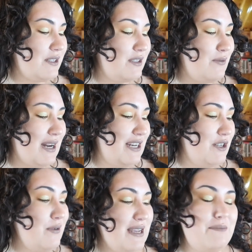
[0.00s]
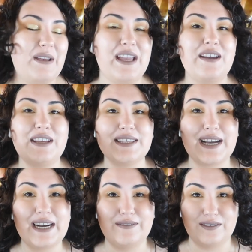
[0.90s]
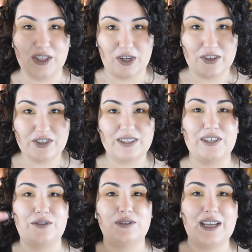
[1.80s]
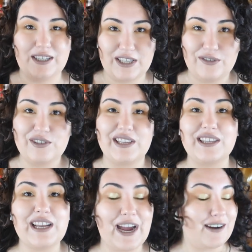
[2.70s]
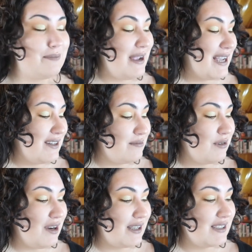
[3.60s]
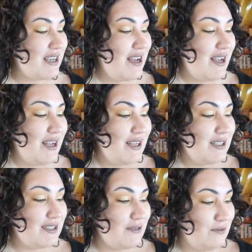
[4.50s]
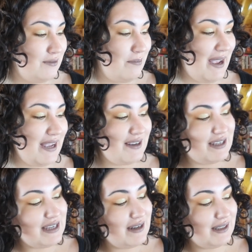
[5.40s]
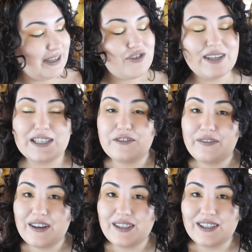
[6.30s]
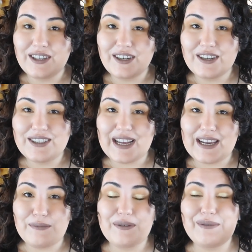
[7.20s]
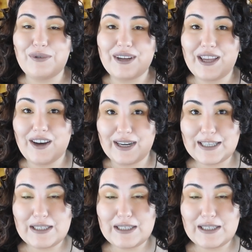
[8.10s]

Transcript: So when I do hit pan, it's kind of large because I do tend to use the entire pan of product. So the pan in electric is fairly large, and I'm going to be working on